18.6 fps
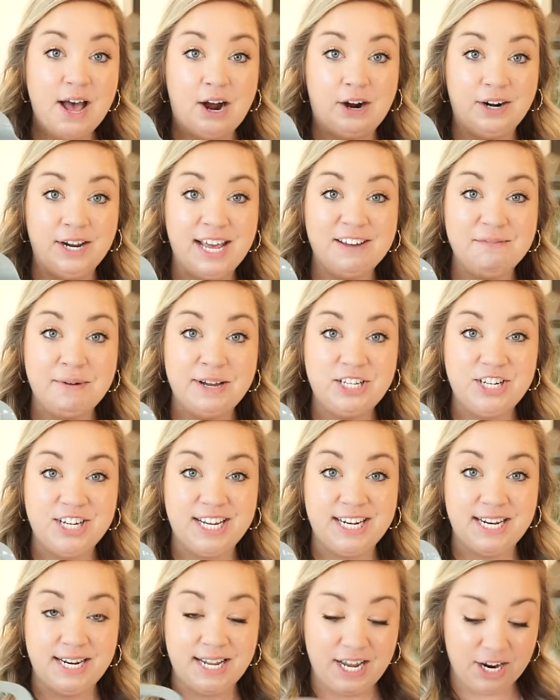I already have my
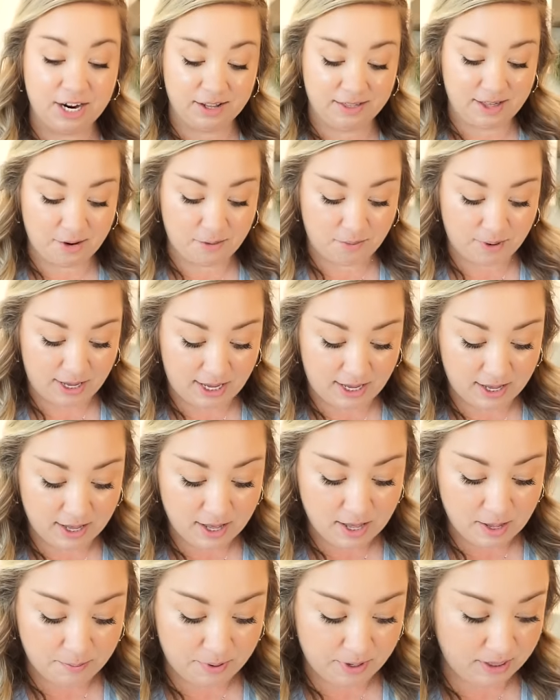chicken in here that we
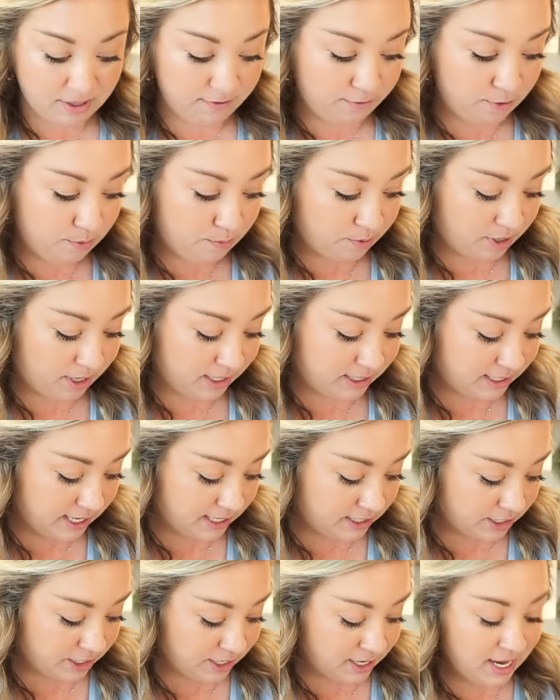put in the food
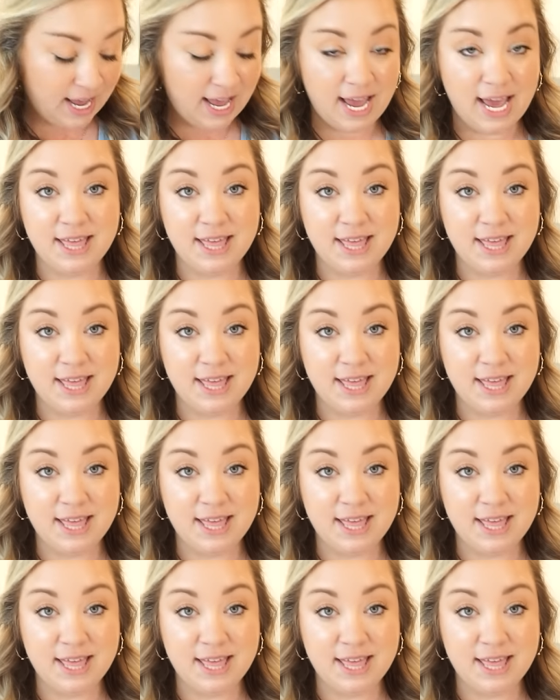processor.